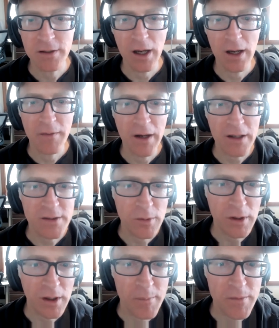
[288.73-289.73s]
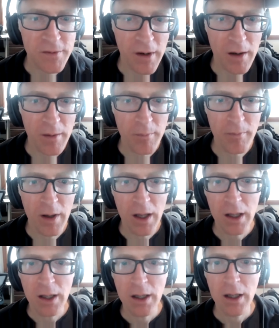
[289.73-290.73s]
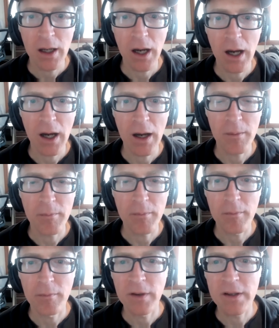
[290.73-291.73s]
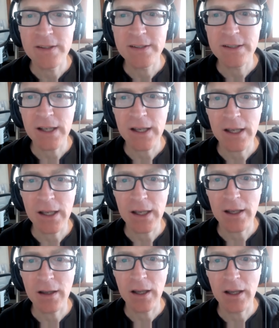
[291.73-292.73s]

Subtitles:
The next one comes from, let's see,